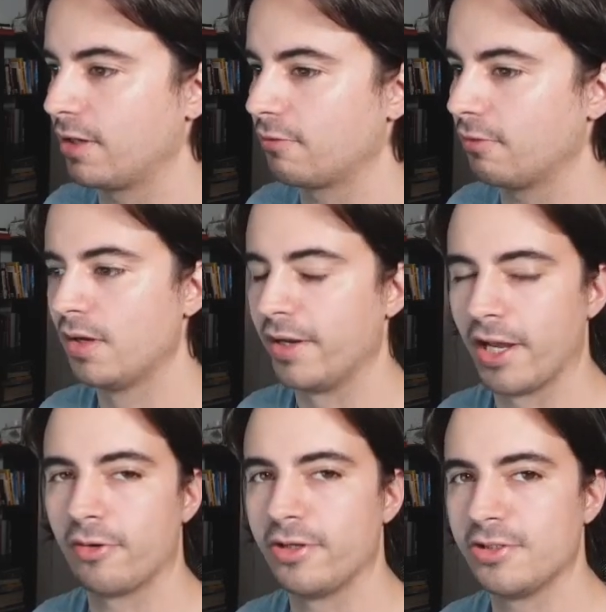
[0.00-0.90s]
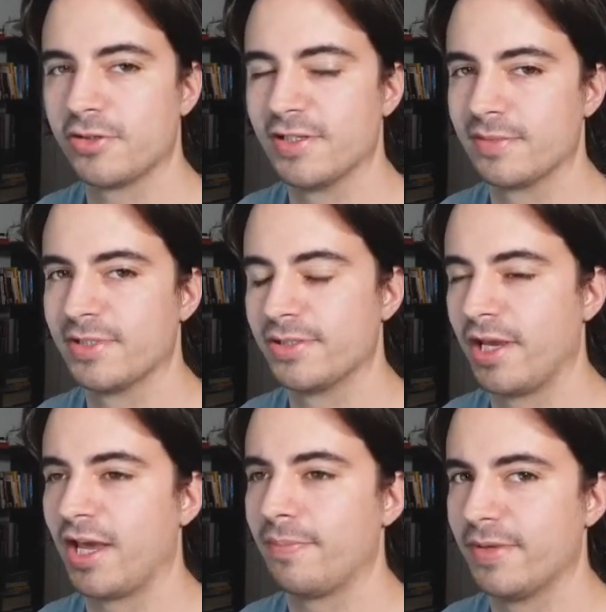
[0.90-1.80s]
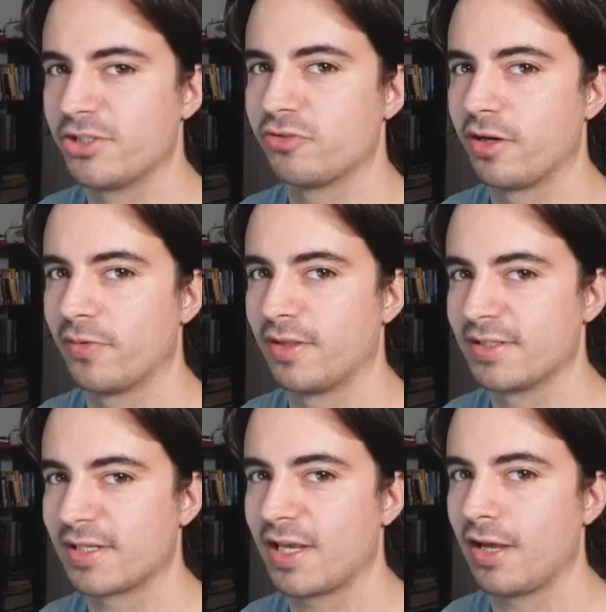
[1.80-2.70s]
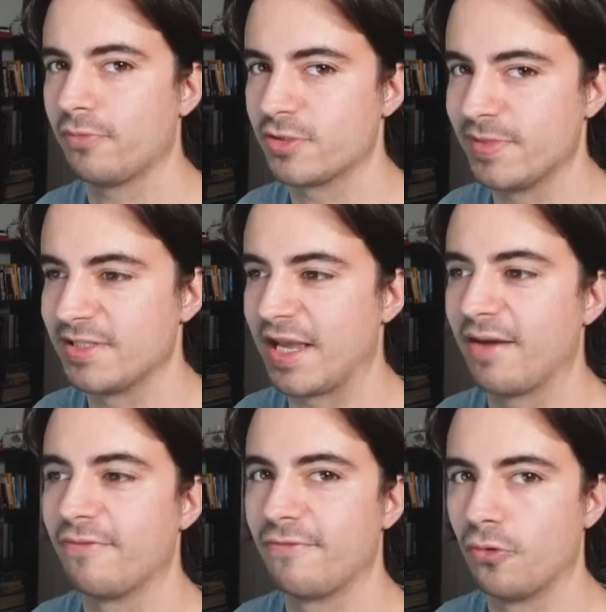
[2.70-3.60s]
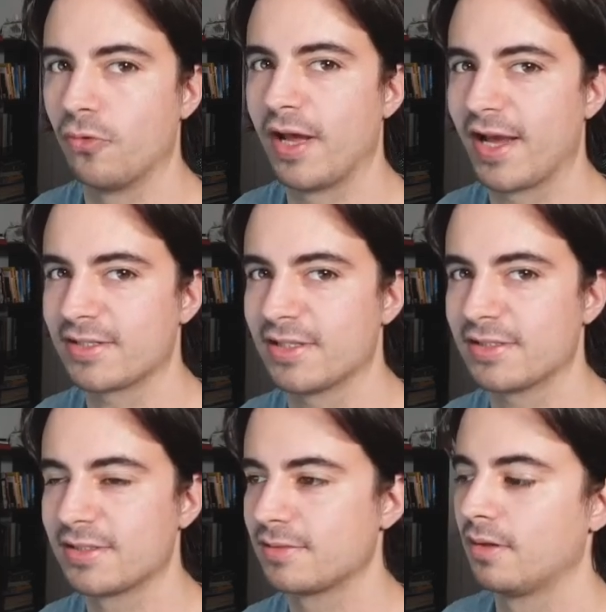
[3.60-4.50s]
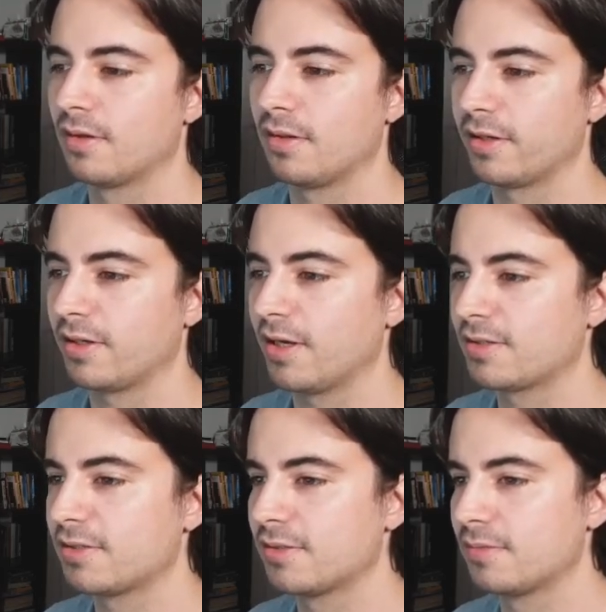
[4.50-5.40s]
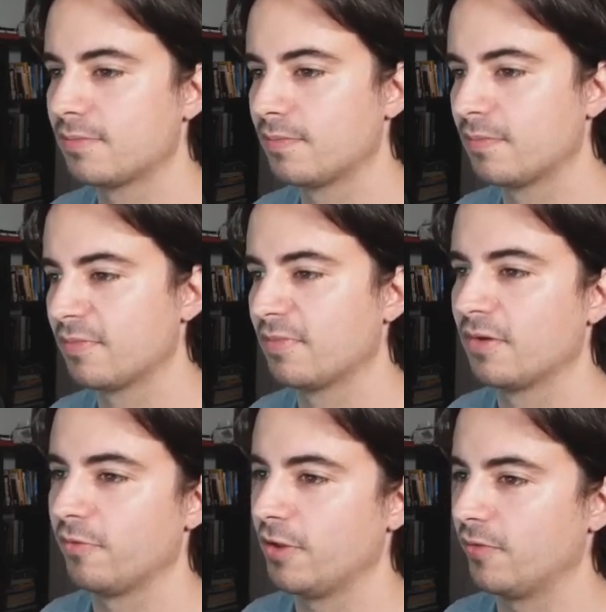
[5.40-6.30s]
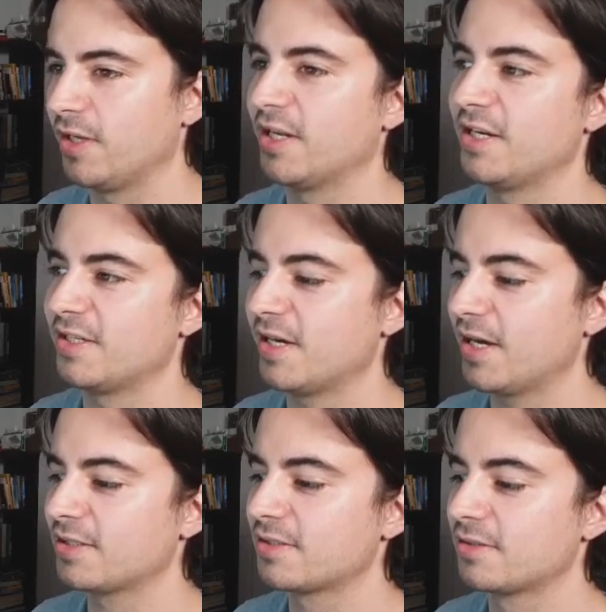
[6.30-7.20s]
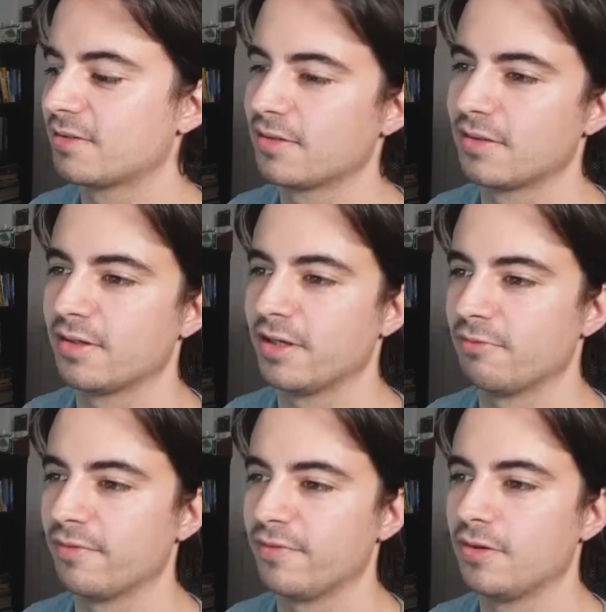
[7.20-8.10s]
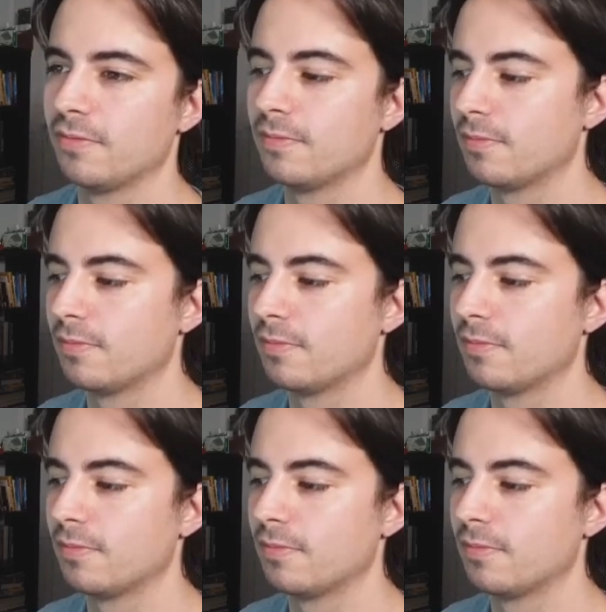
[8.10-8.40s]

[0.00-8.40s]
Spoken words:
group. Now our user is an administrator within this account, which means they have full access. Click next. We don't need any tags. Hit review,